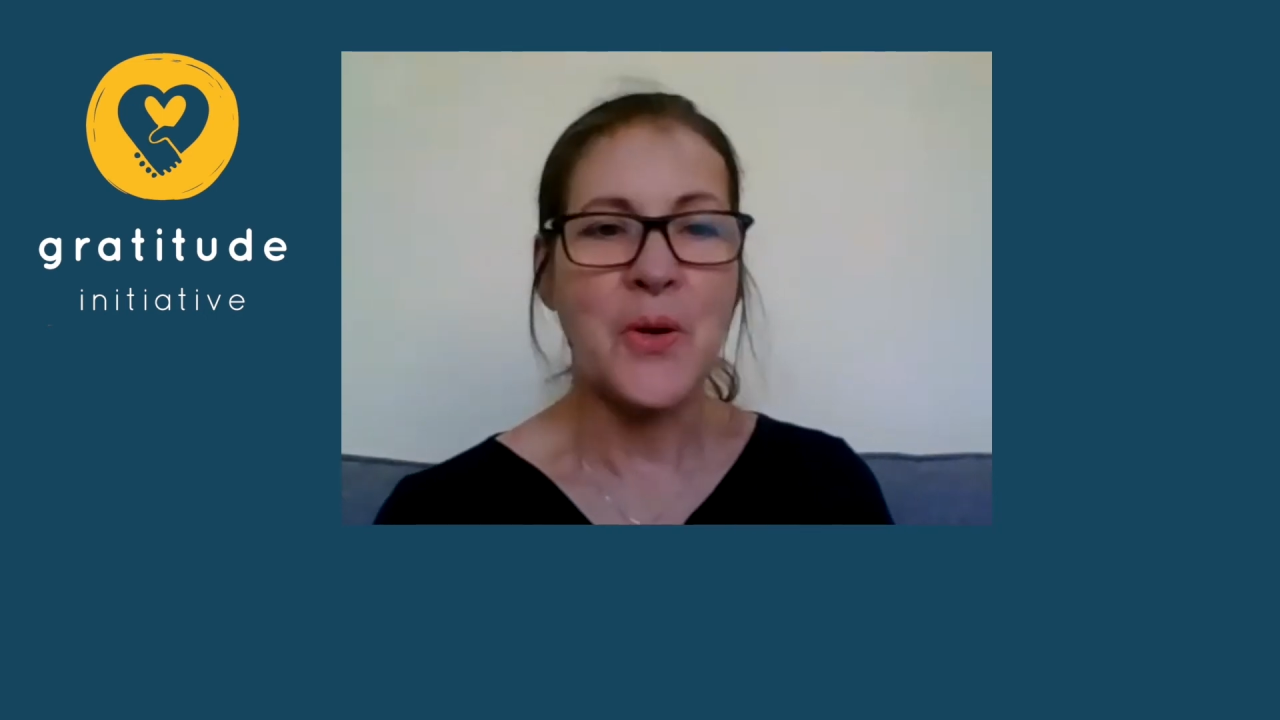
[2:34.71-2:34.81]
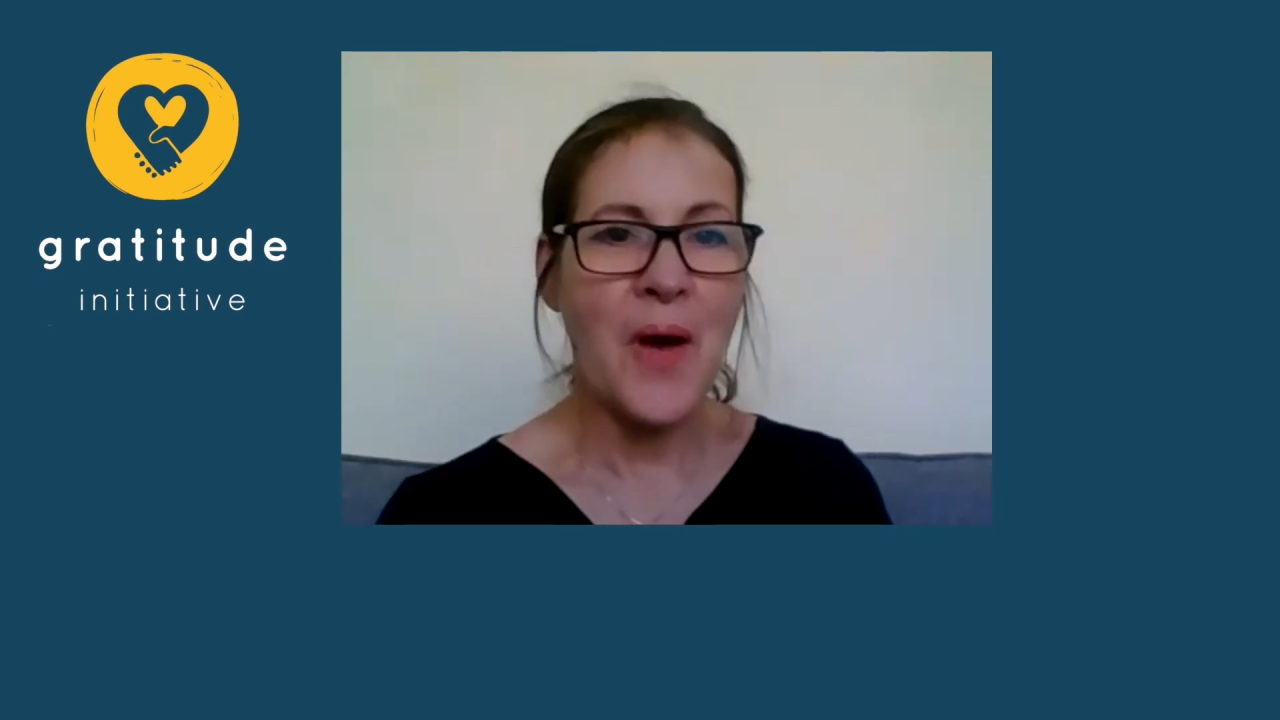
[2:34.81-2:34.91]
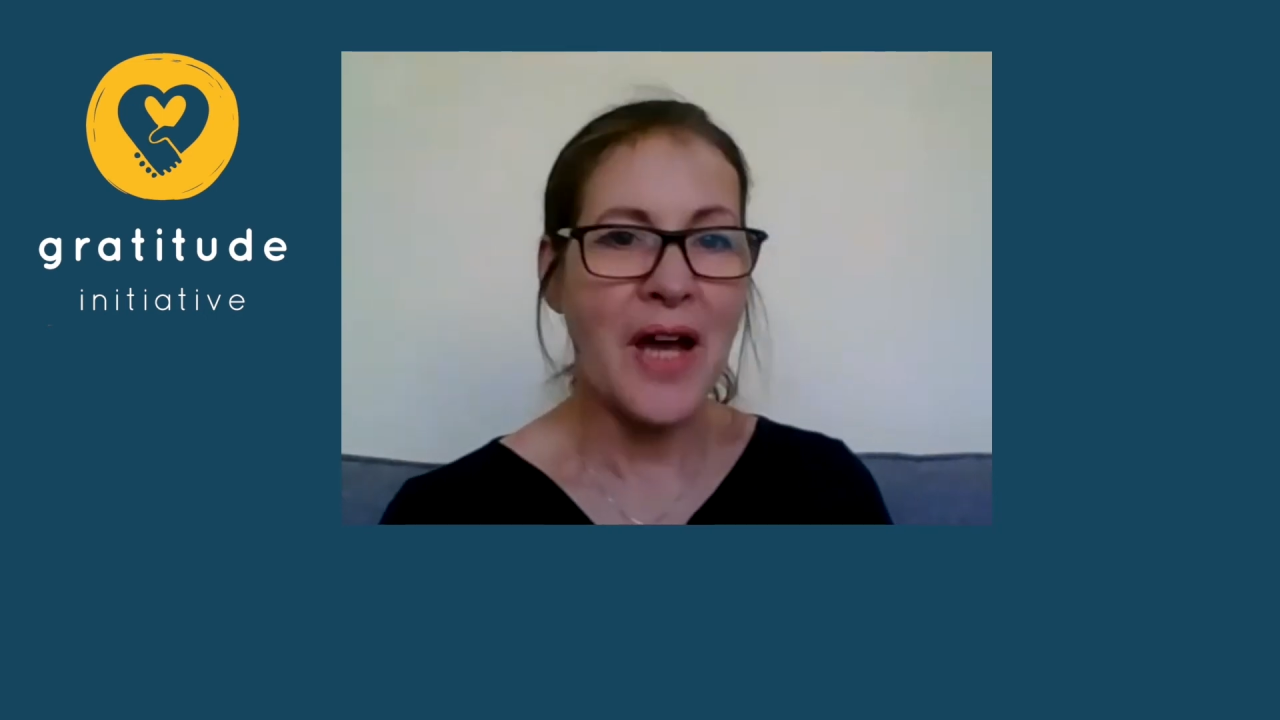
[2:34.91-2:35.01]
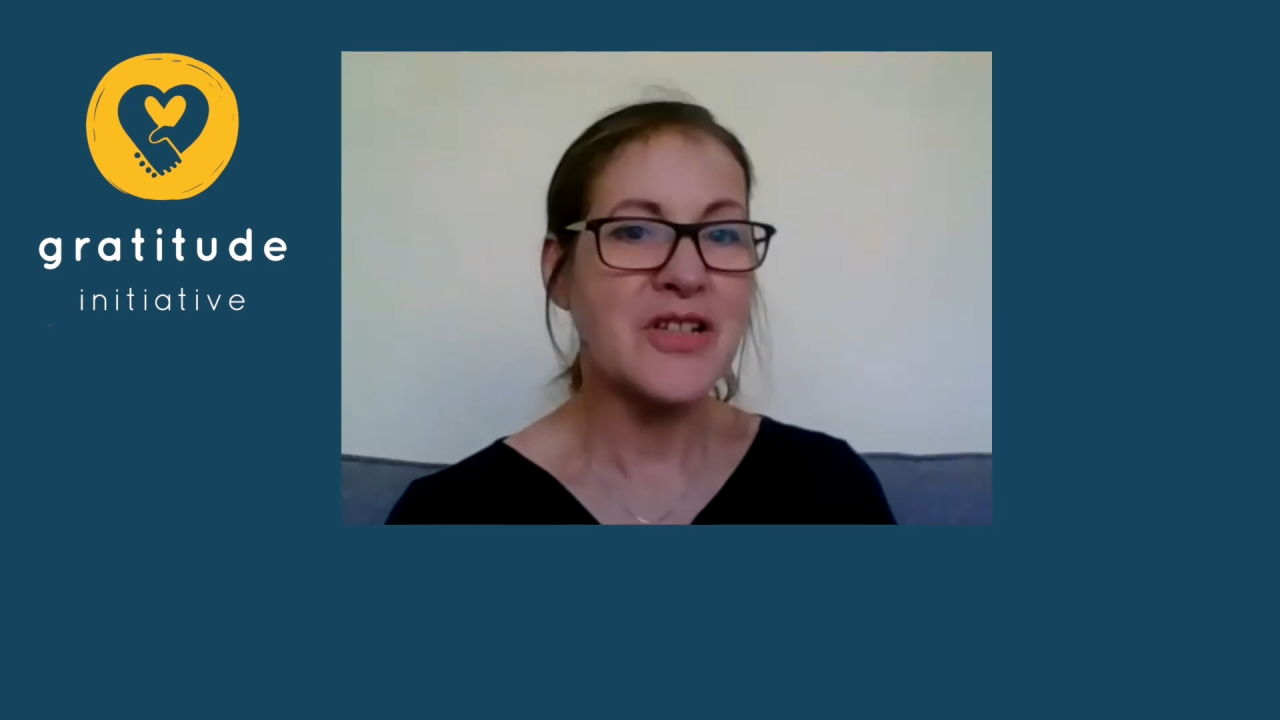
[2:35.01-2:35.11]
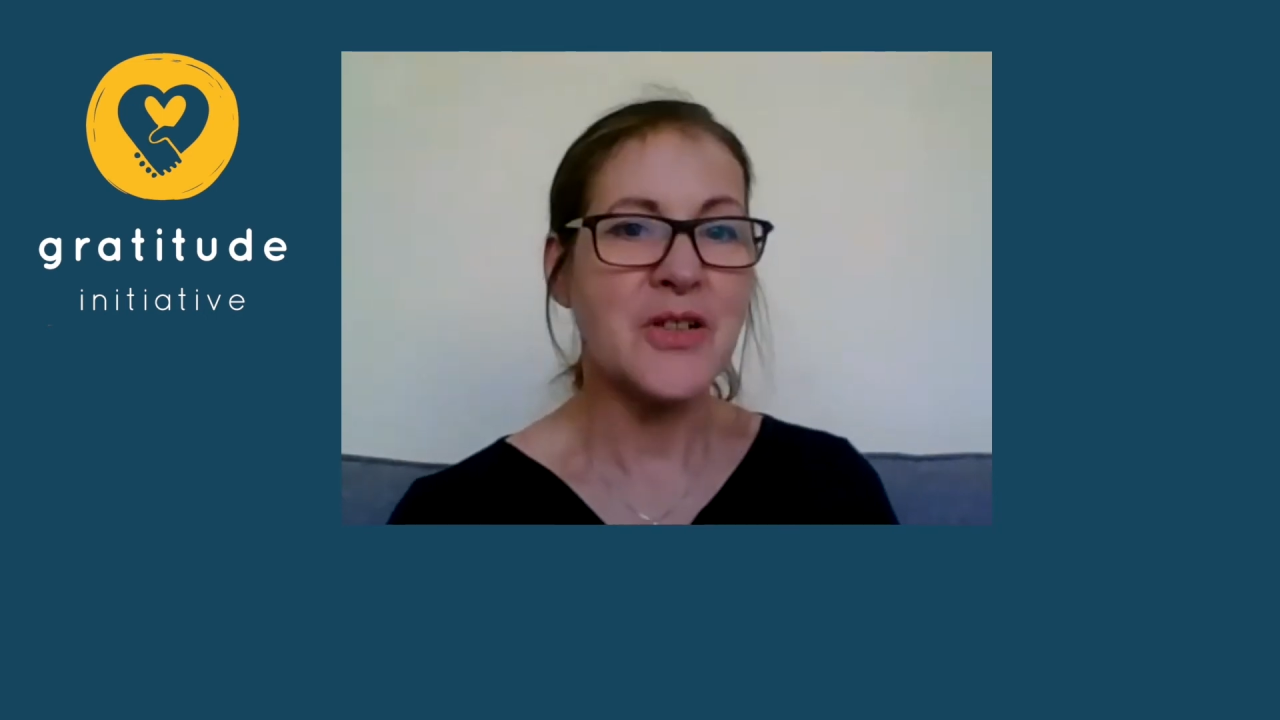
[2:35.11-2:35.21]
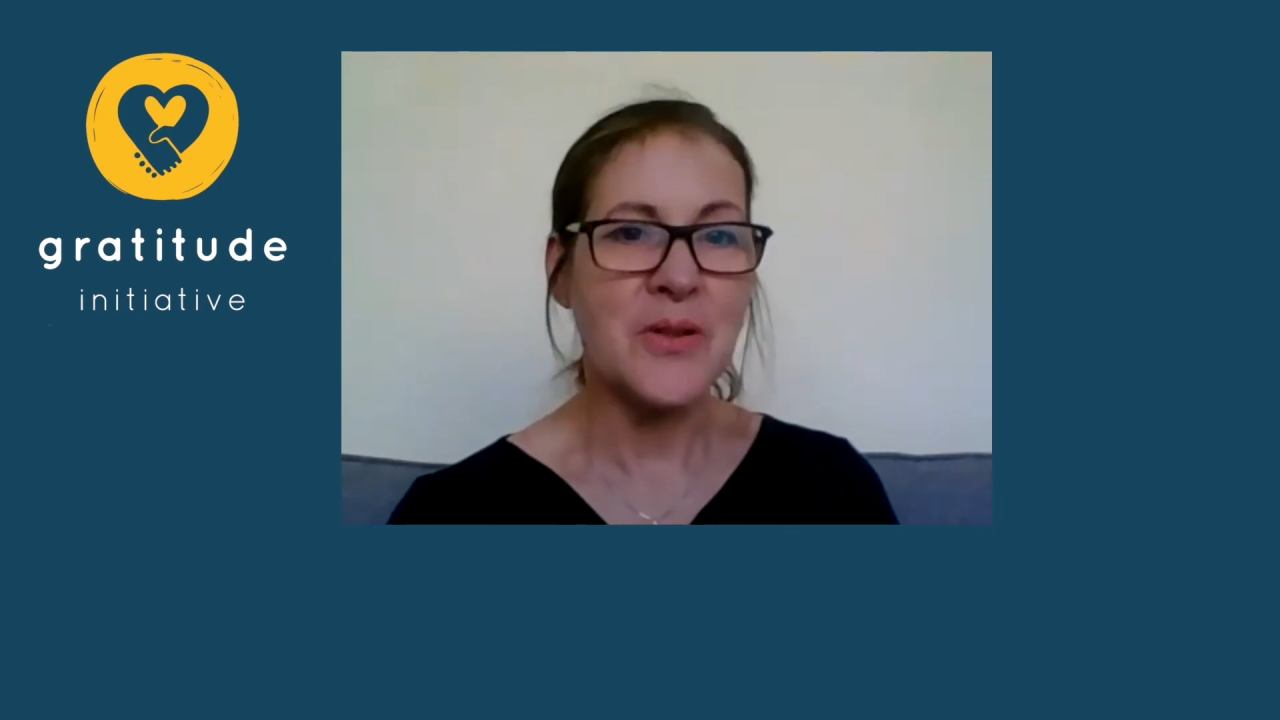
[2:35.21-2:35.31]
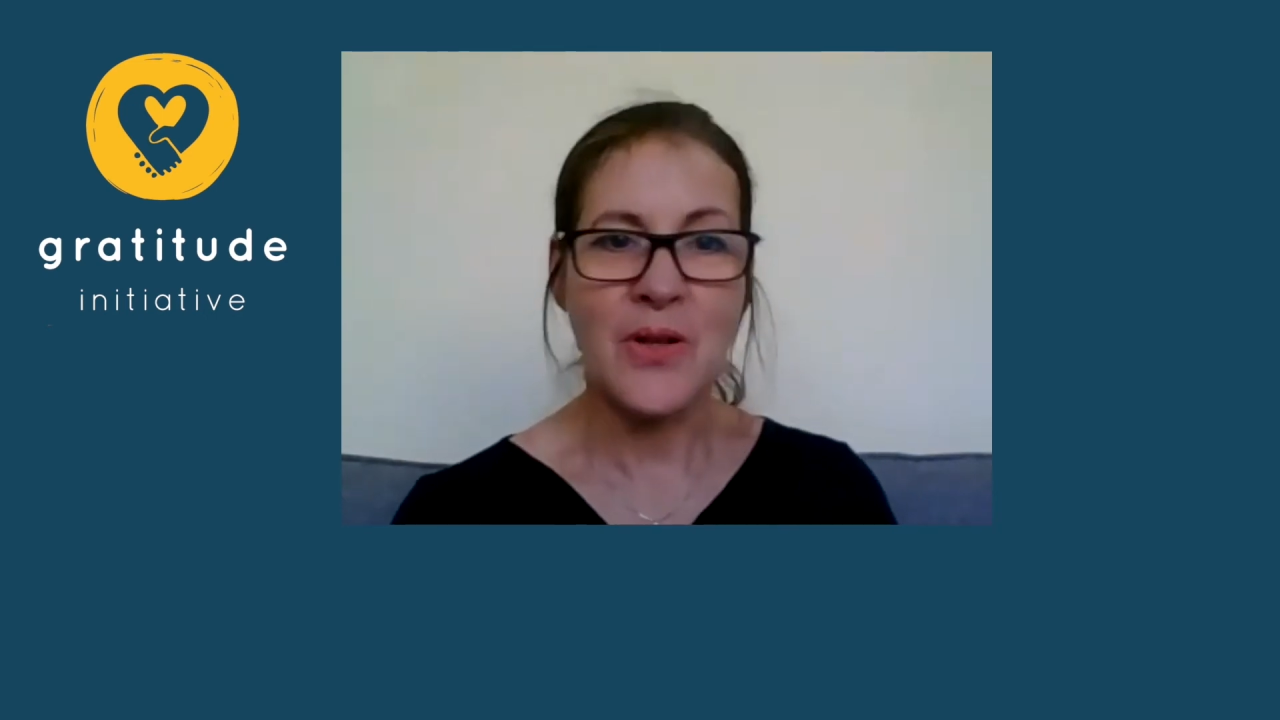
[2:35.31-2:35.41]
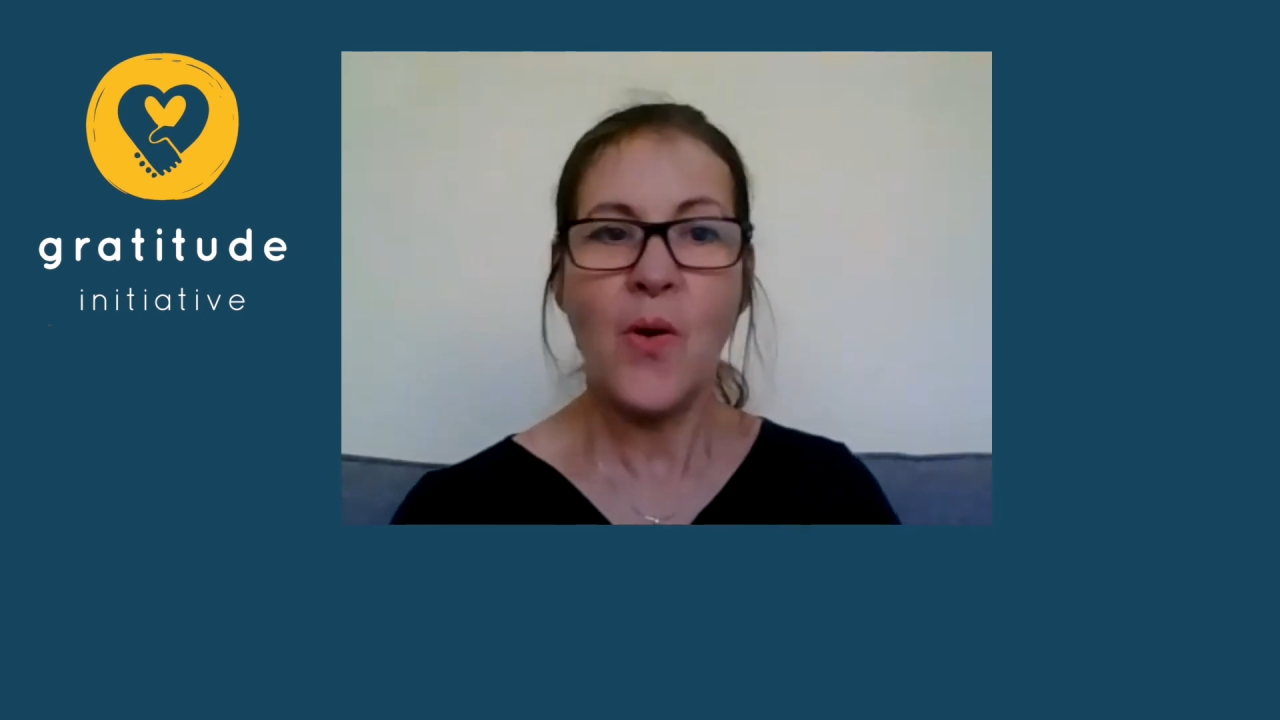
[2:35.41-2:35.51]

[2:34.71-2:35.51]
gratitude,